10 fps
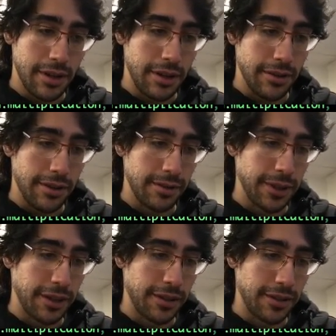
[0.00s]
that's
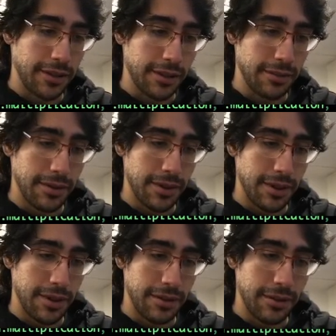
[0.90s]
because
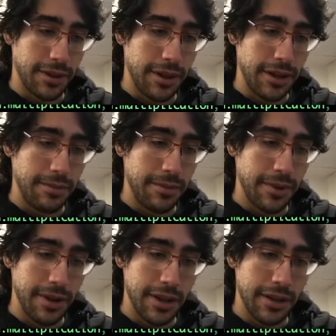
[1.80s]
M
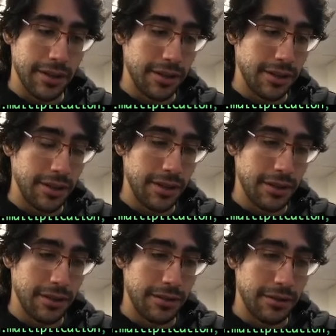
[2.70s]
and
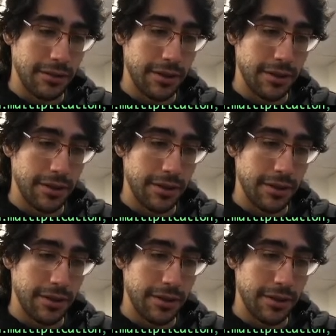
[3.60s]
row.